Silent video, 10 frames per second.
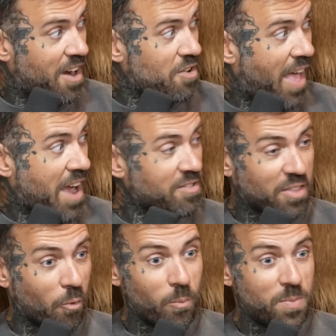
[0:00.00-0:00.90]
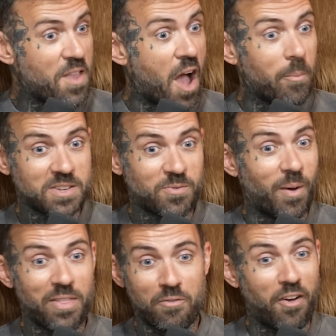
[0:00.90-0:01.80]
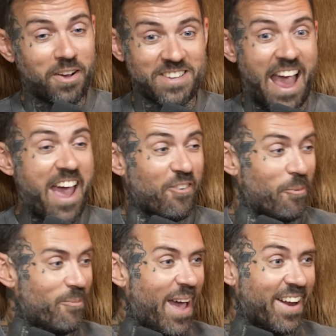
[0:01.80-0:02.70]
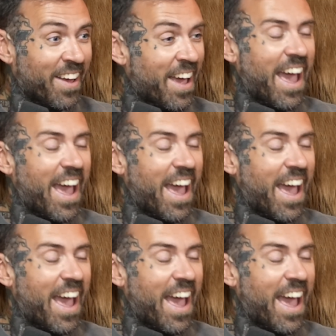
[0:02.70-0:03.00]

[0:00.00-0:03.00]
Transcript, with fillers: They're like the dumbest right. motherfuckers I ever met.